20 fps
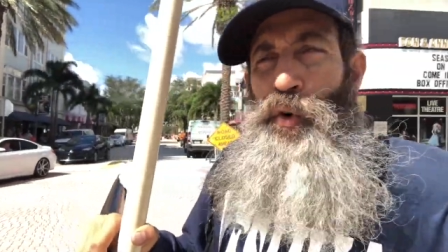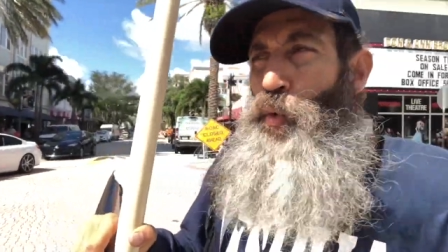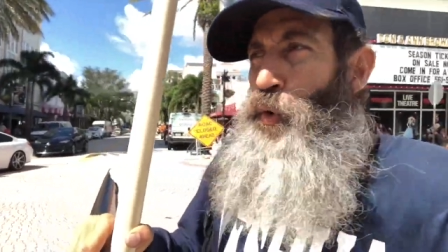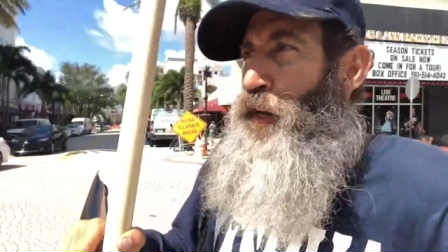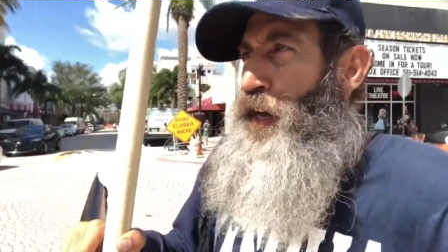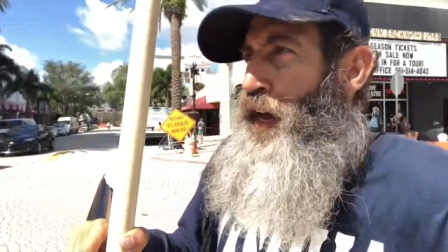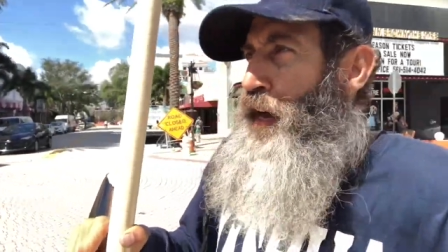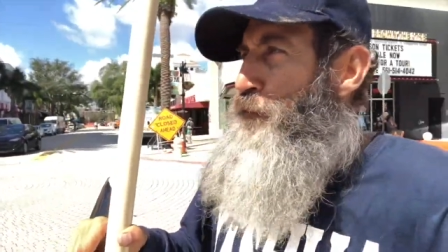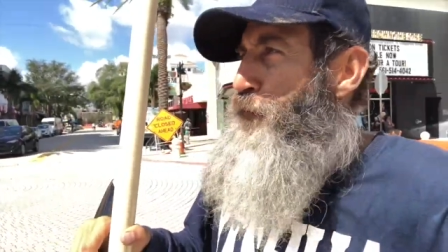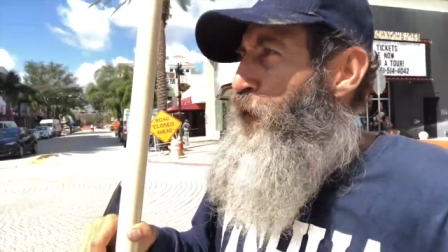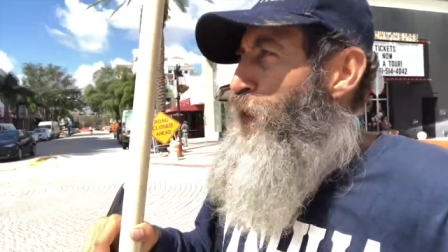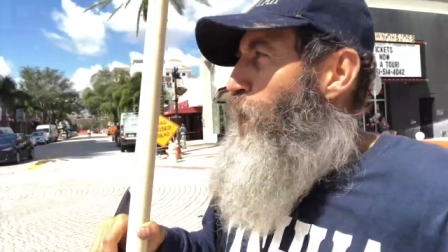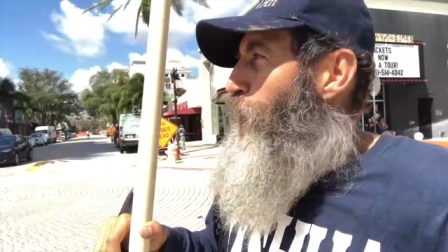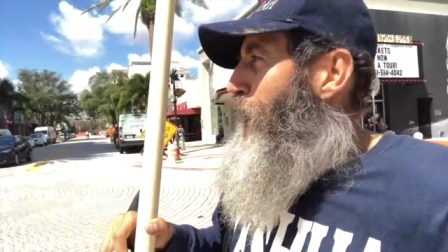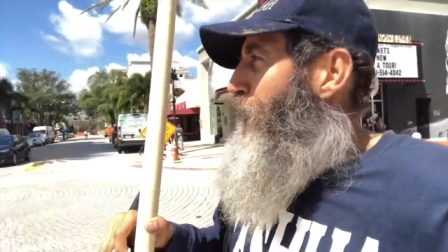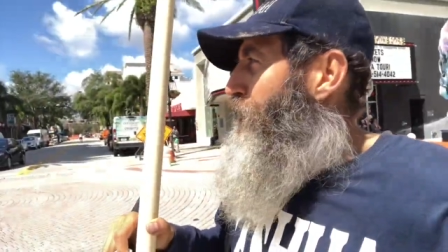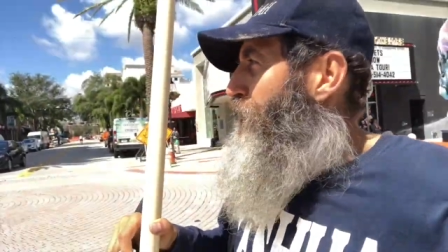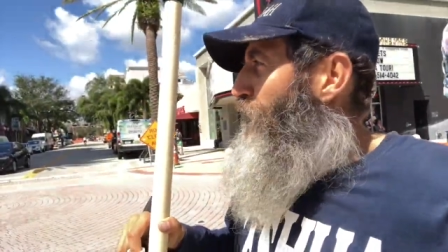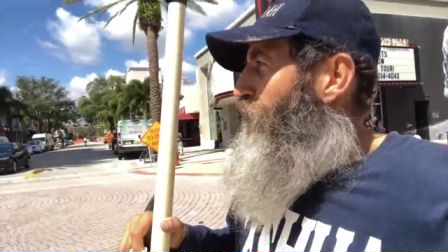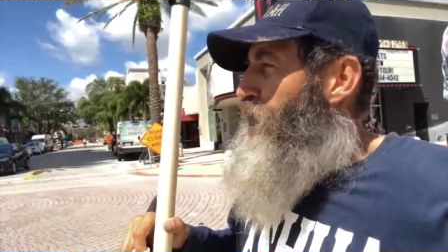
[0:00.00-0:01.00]
We have to go
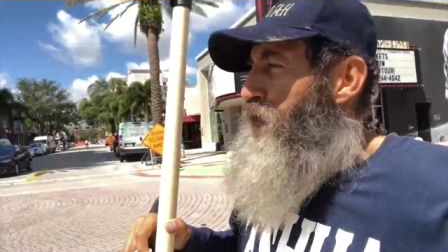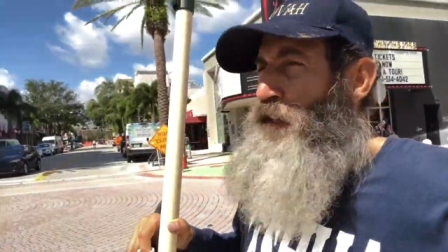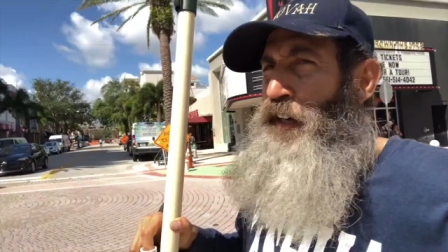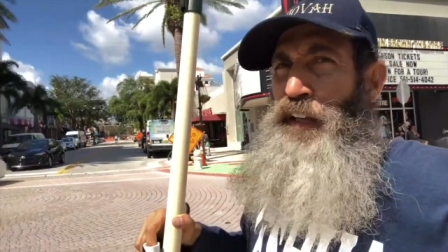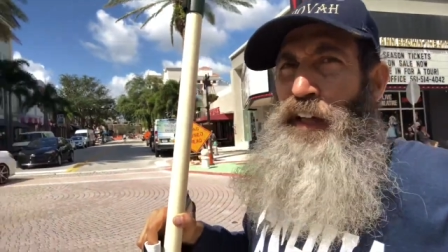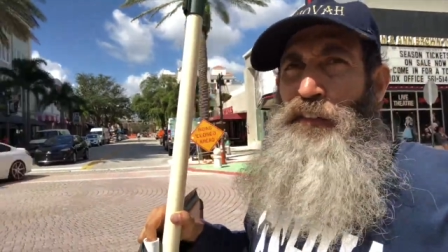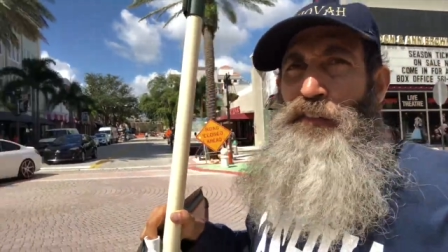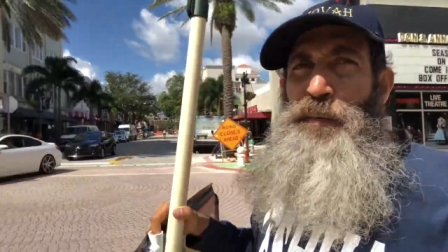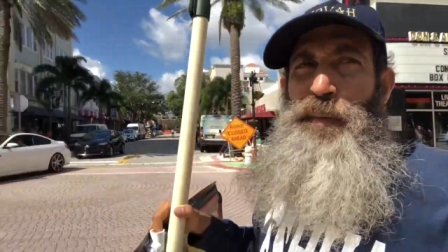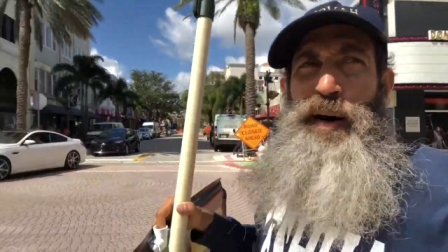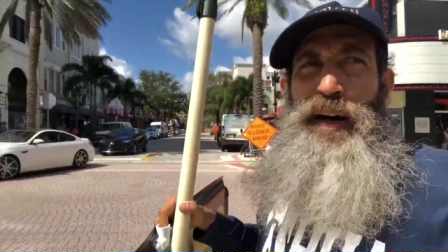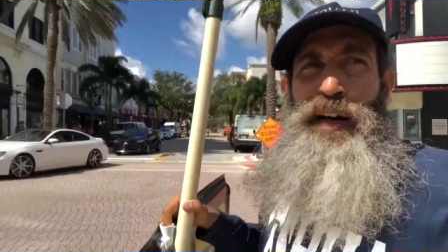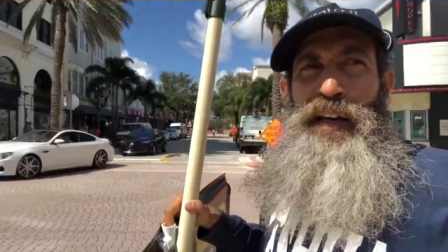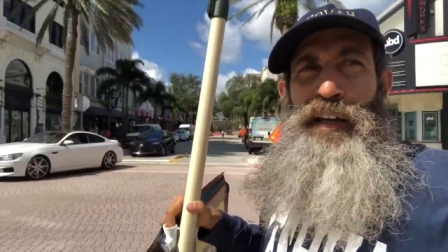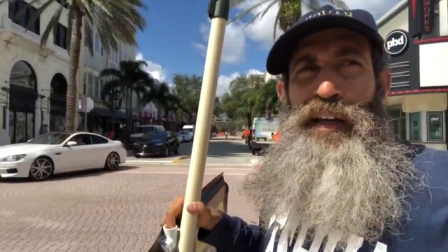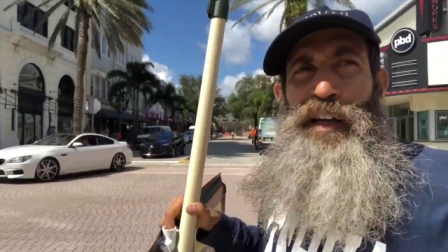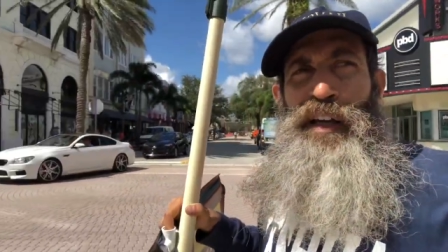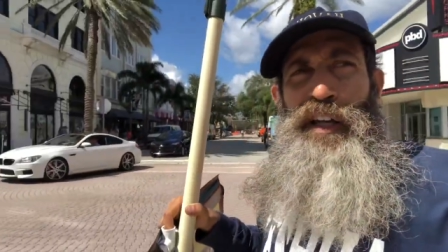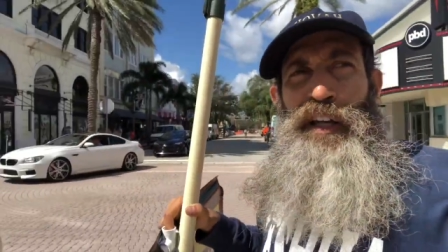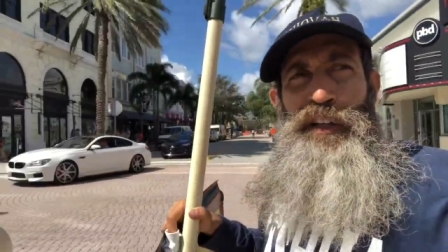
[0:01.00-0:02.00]
out there and tell everybody,